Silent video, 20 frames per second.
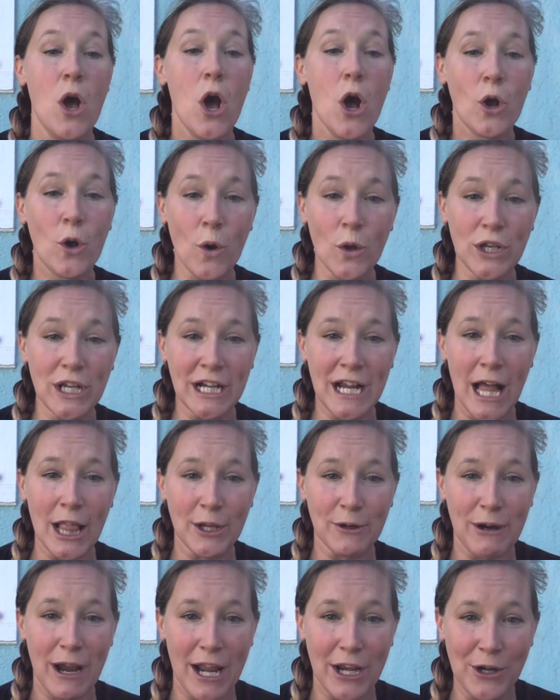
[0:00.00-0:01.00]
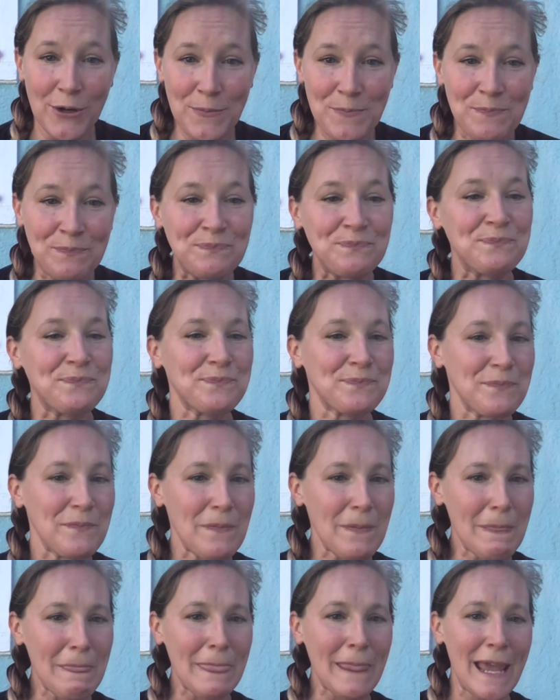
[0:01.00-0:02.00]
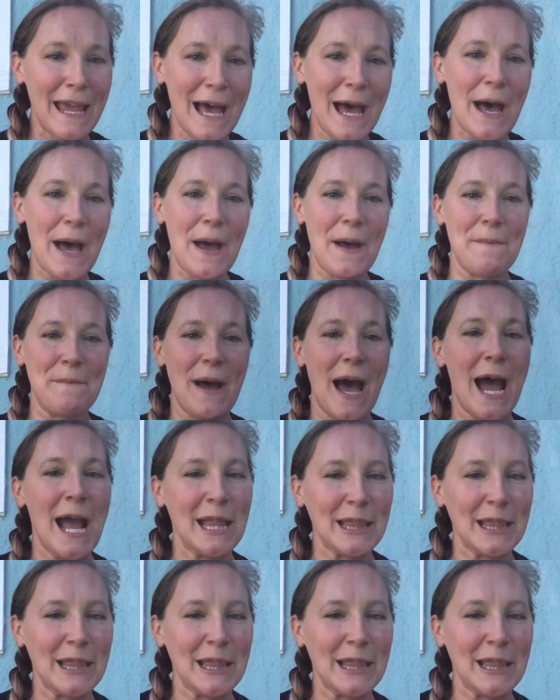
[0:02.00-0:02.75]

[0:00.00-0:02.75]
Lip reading: Golden, Colorado. I